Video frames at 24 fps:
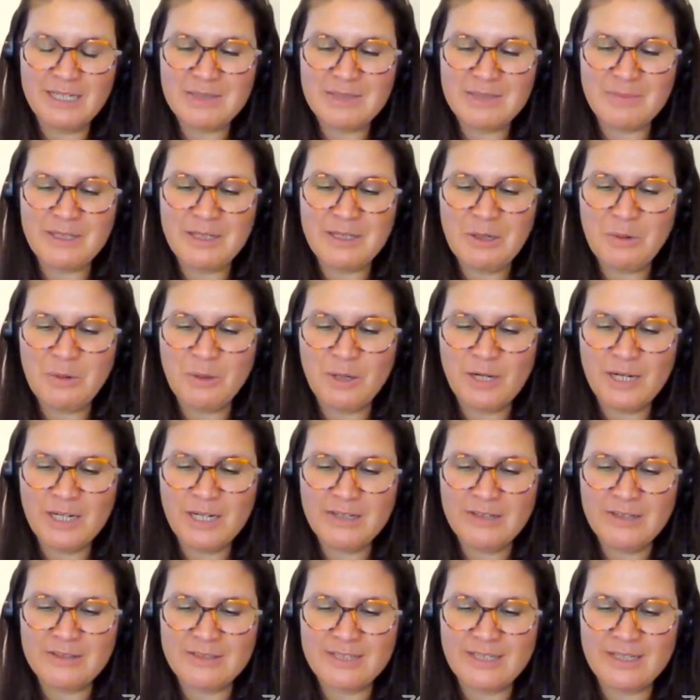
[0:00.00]
It's been
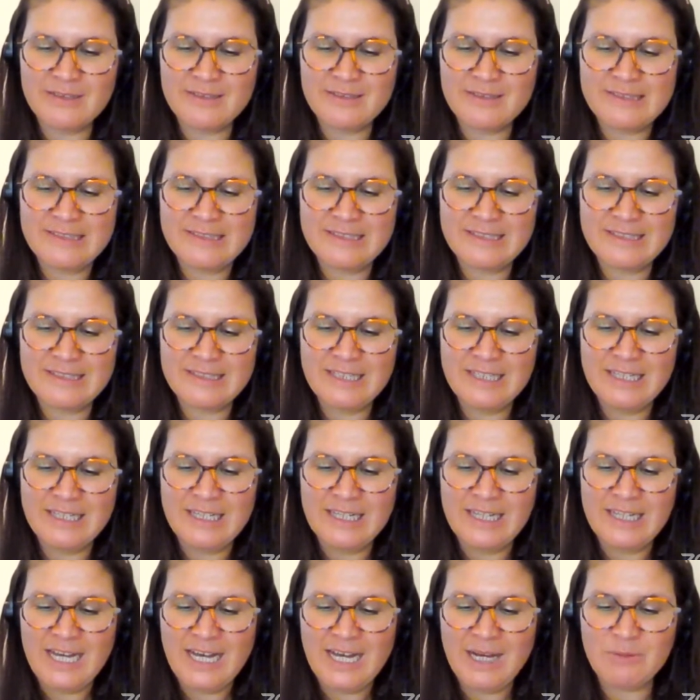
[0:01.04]
quiet, and uh,
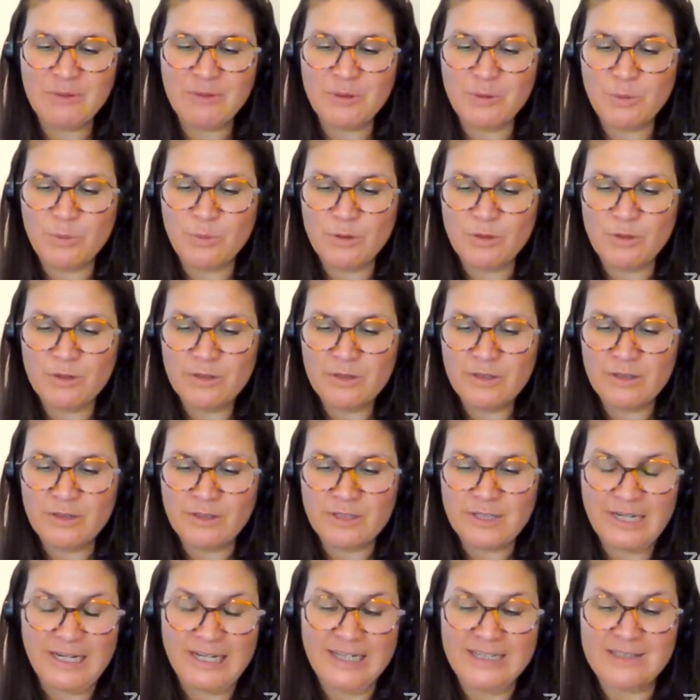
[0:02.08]
our
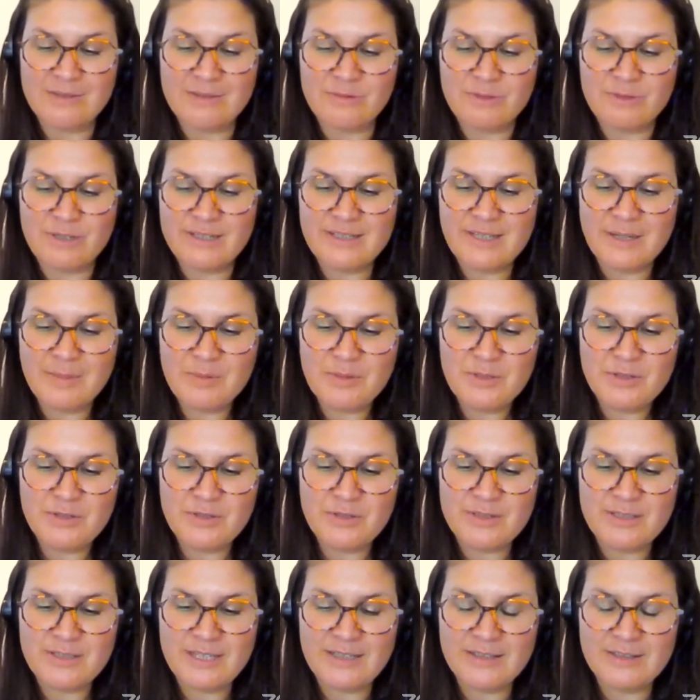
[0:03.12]
work at
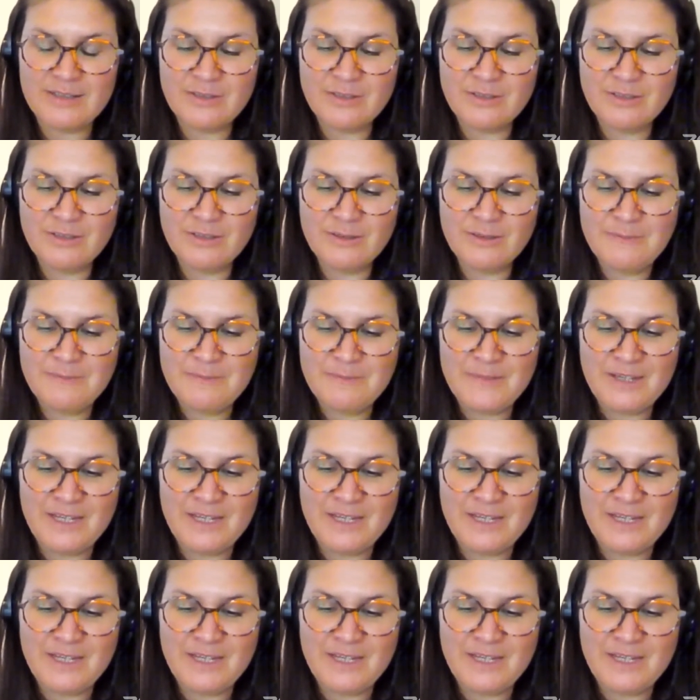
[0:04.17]
reception center,